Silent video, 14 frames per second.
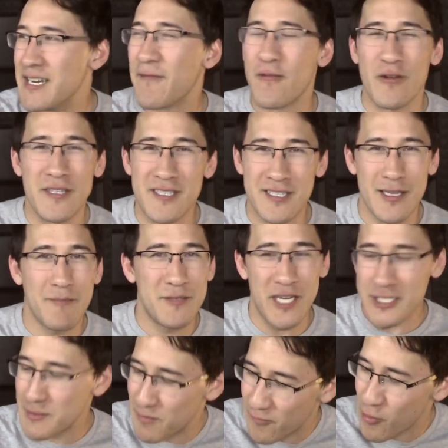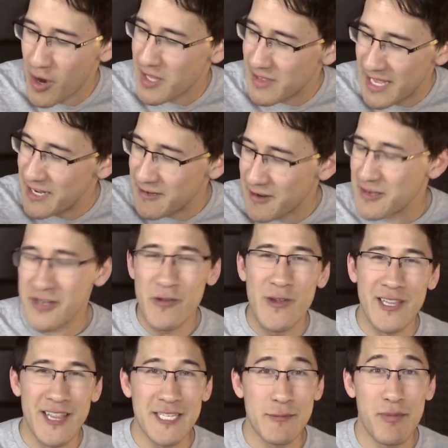different subjects before I landed on
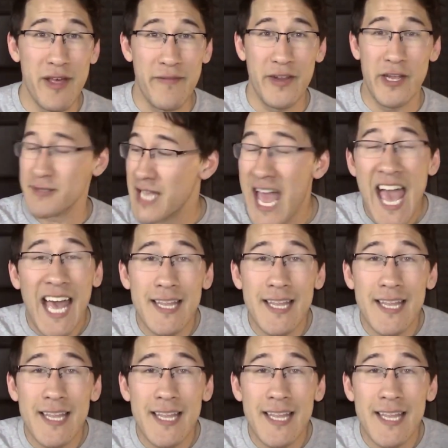doing Let's Play videos,